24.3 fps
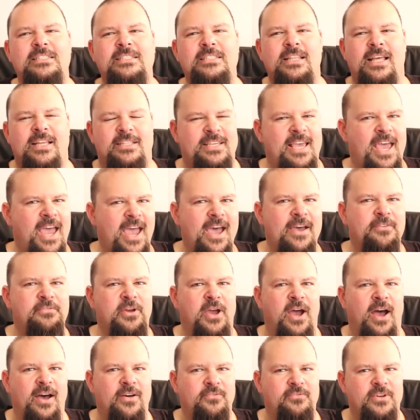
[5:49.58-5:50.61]
that's half
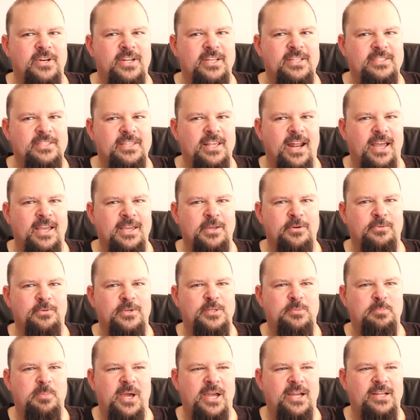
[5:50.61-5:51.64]
confidence that I can
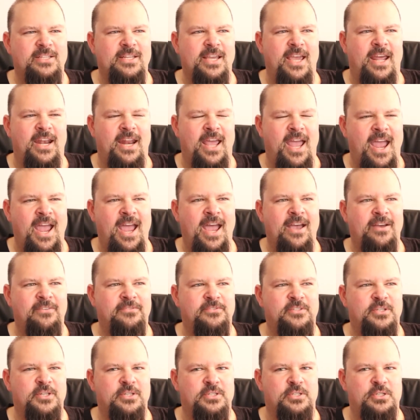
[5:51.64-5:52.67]
respect and
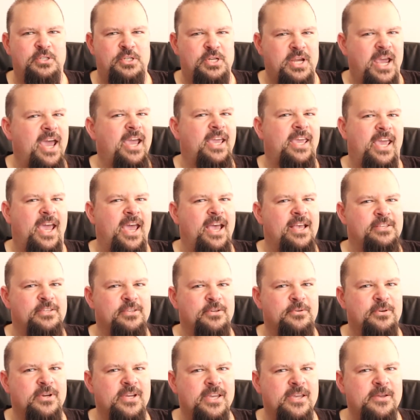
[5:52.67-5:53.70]
half just
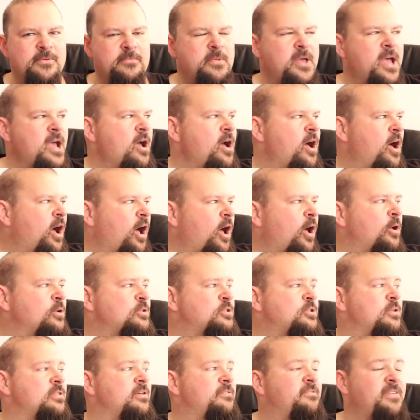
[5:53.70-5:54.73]
jackassery.
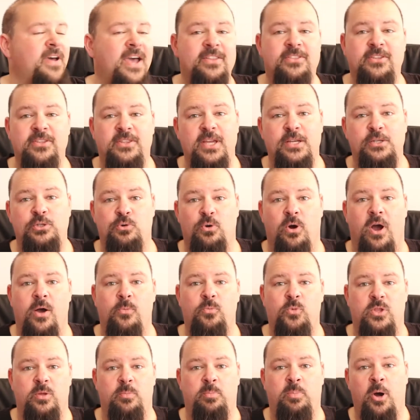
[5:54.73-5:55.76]
Also, the fact that they draw
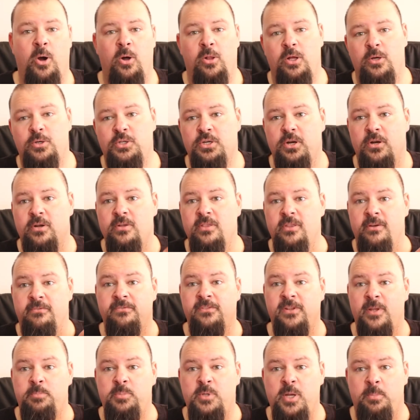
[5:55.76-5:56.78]
him with a polo shirt and the
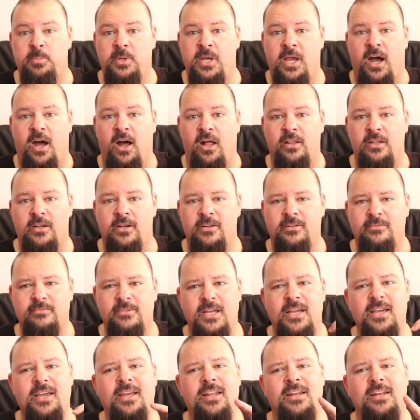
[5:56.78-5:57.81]
flipped up collar,
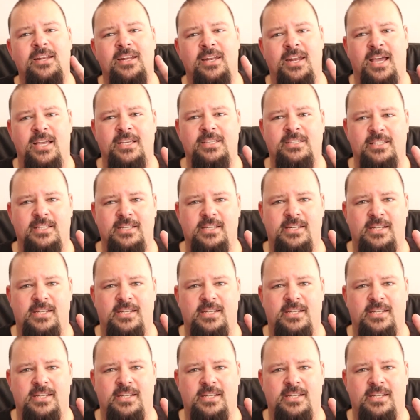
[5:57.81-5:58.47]
nicely